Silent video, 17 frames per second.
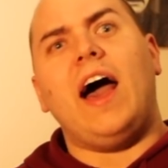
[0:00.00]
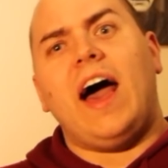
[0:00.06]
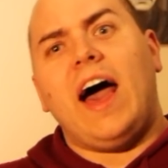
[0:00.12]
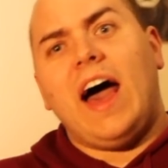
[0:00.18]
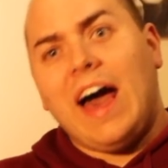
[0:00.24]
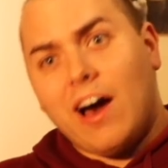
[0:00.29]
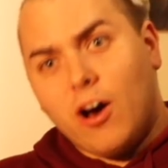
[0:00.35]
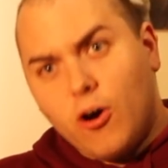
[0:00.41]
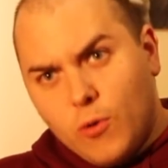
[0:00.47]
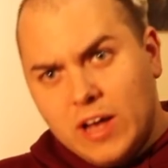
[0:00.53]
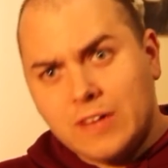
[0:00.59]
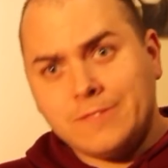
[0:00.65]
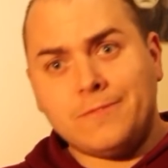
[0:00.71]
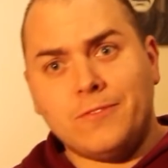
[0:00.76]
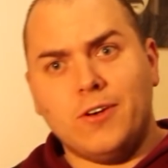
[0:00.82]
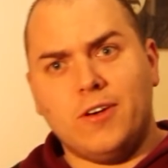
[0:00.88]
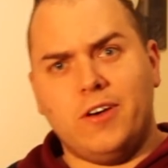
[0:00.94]

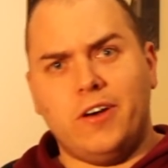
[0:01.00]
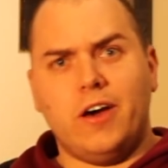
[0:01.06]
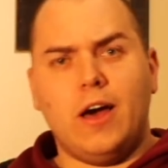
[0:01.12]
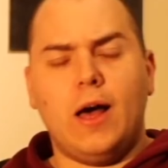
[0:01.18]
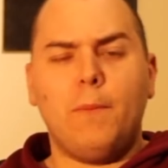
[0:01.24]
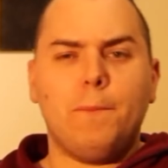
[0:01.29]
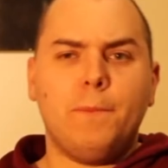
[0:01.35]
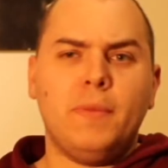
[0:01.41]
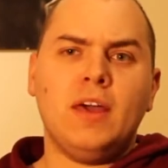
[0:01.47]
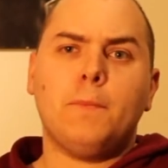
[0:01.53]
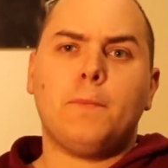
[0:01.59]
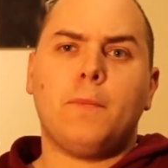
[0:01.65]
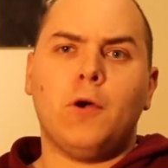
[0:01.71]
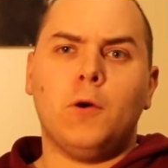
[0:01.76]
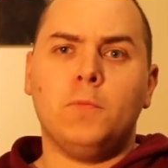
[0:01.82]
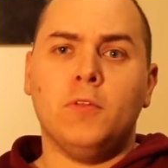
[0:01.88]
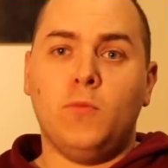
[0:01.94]
However, a big
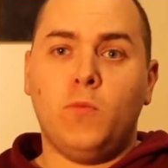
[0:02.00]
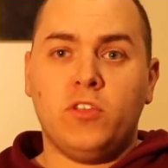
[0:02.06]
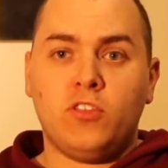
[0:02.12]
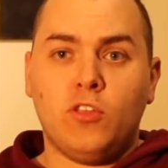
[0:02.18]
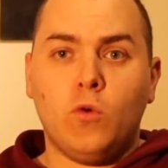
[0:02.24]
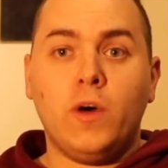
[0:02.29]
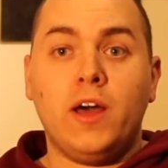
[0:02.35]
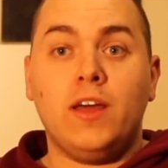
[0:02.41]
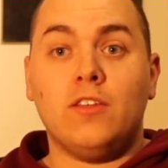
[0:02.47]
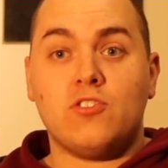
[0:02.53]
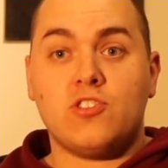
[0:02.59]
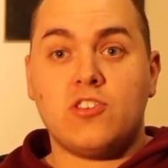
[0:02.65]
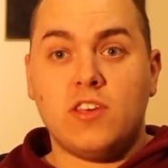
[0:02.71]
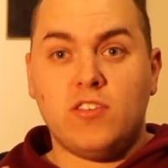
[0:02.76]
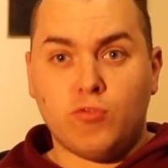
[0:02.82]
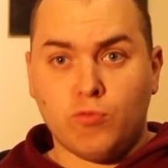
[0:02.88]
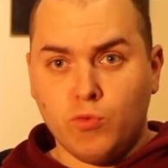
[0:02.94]
problem with the way that
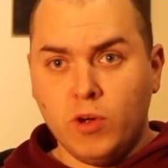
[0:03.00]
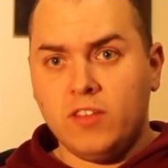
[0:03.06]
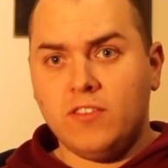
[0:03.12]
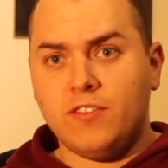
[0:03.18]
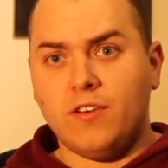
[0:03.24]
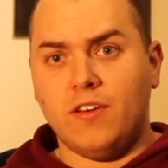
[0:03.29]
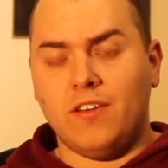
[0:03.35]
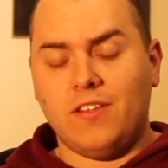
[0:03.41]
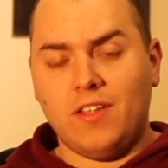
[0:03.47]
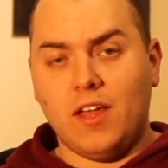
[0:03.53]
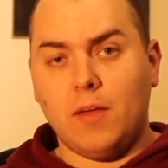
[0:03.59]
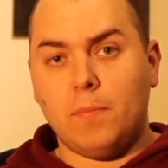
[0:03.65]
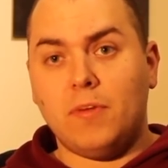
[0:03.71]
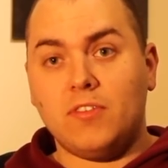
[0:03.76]
she's written,